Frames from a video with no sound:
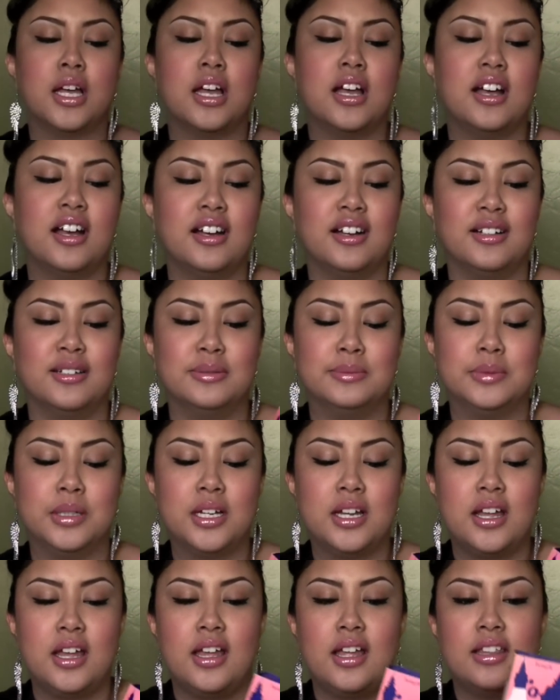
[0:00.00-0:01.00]
The
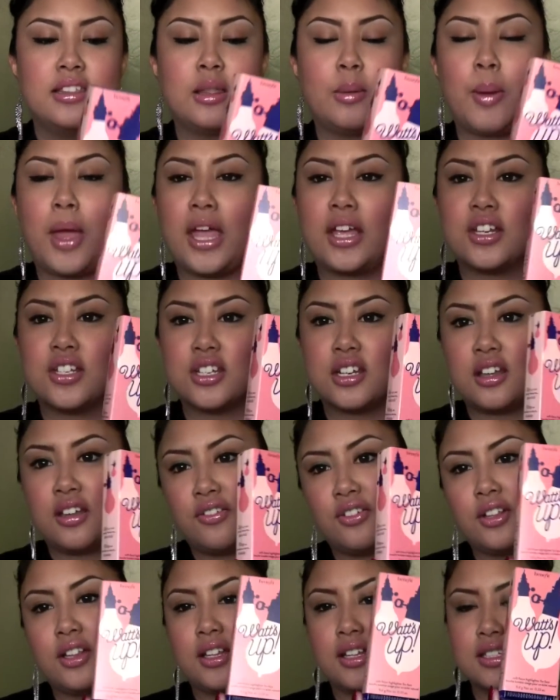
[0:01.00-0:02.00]
packaging, I
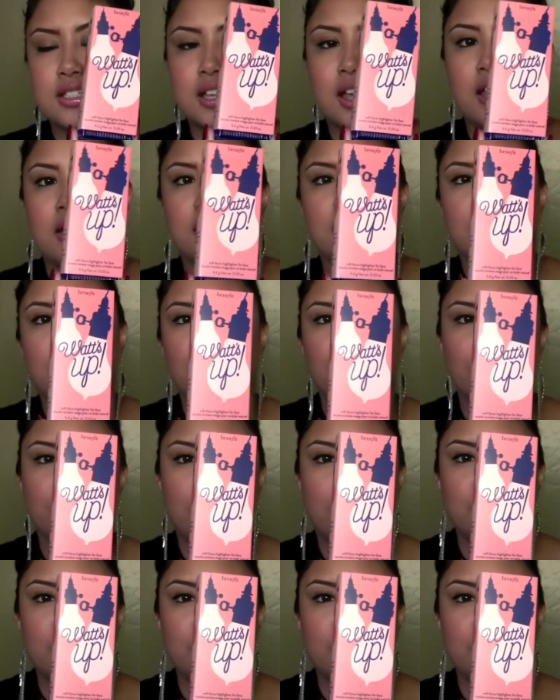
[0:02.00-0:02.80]
feel like it's kind of cute.